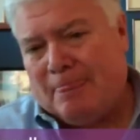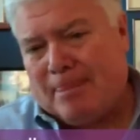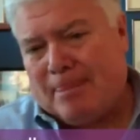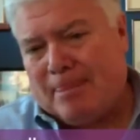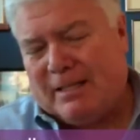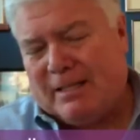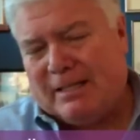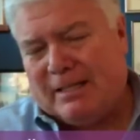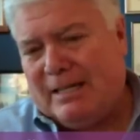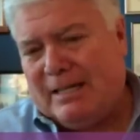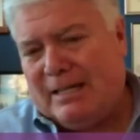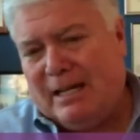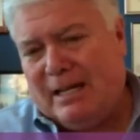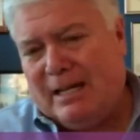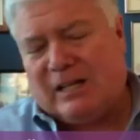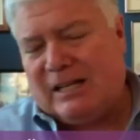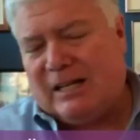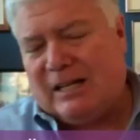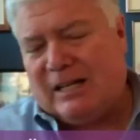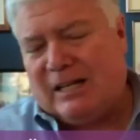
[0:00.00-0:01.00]
The key to
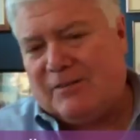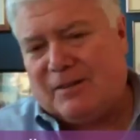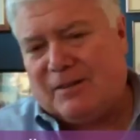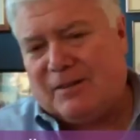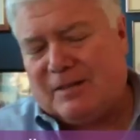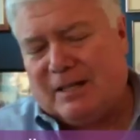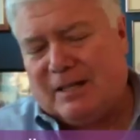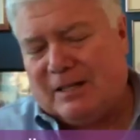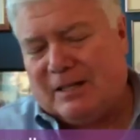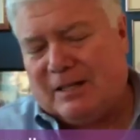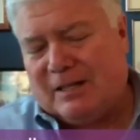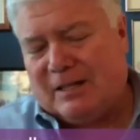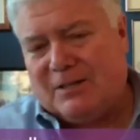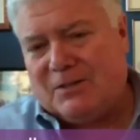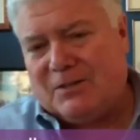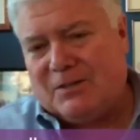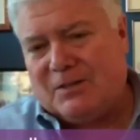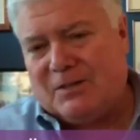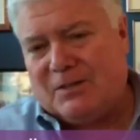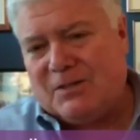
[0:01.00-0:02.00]
life, I'm telling
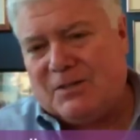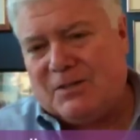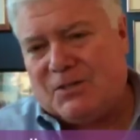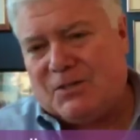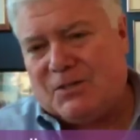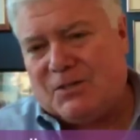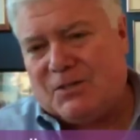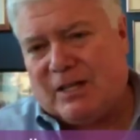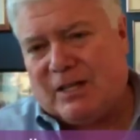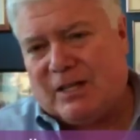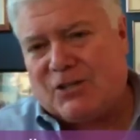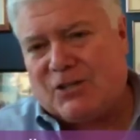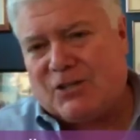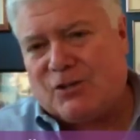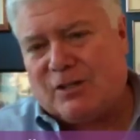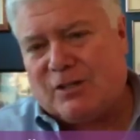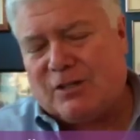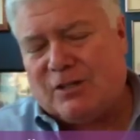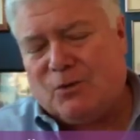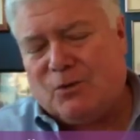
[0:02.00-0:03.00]
you, is
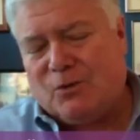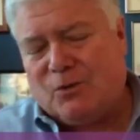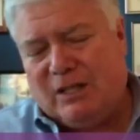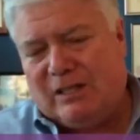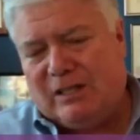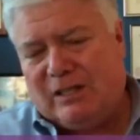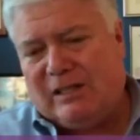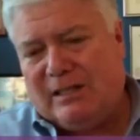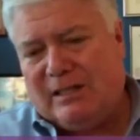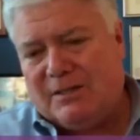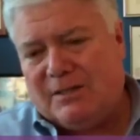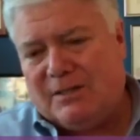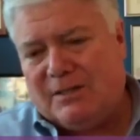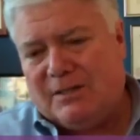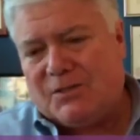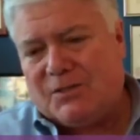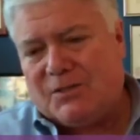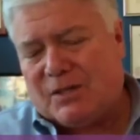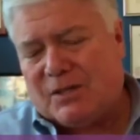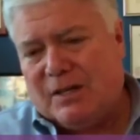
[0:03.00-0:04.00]
connection. It really
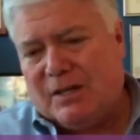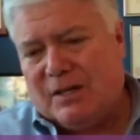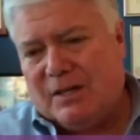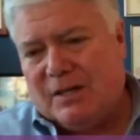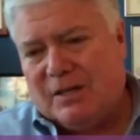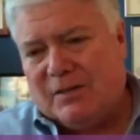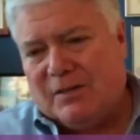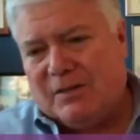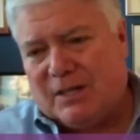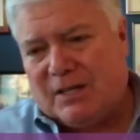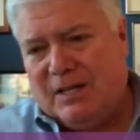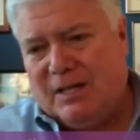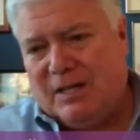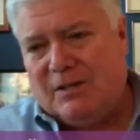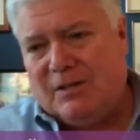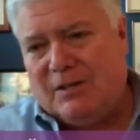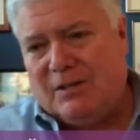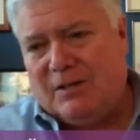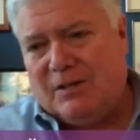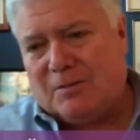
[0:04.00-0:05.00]
is the
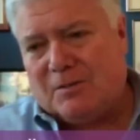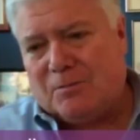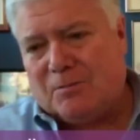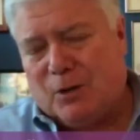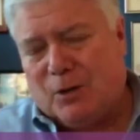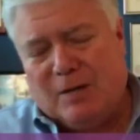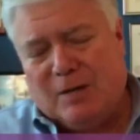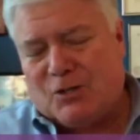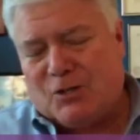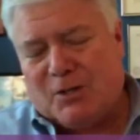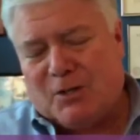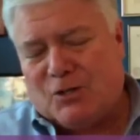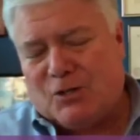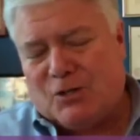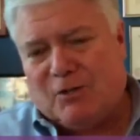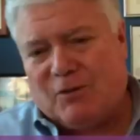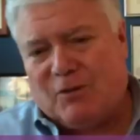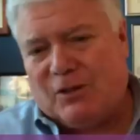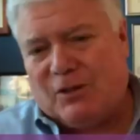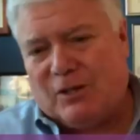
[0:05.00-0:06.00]
key to pretty much
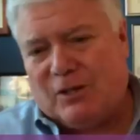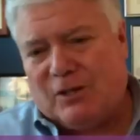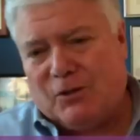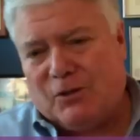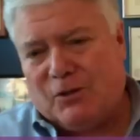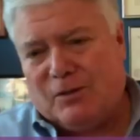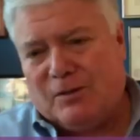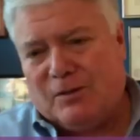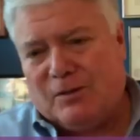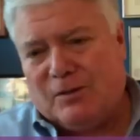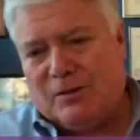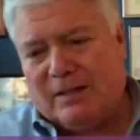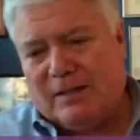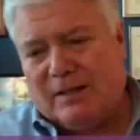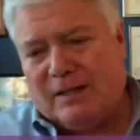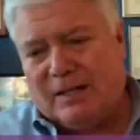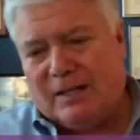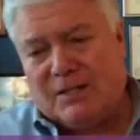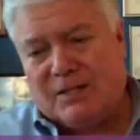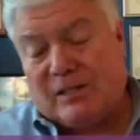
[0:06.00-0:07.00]
everything good.
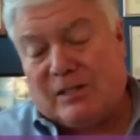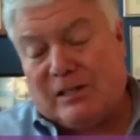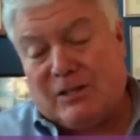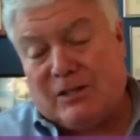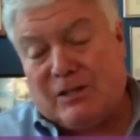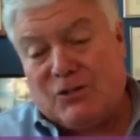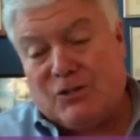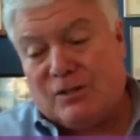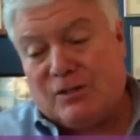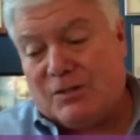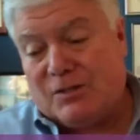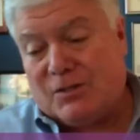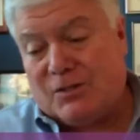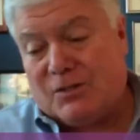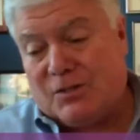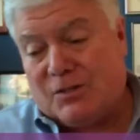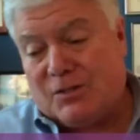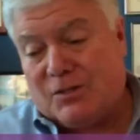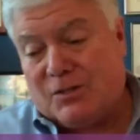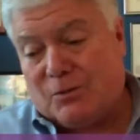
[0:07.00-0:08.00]
And isolation
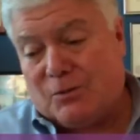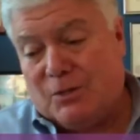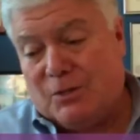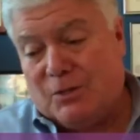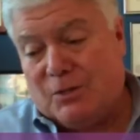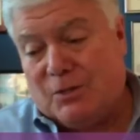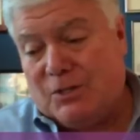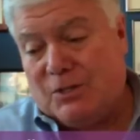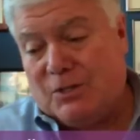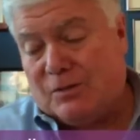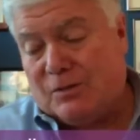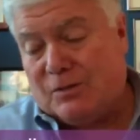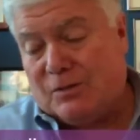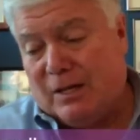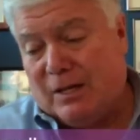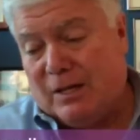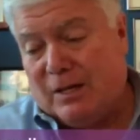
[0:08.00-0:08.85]
is the reason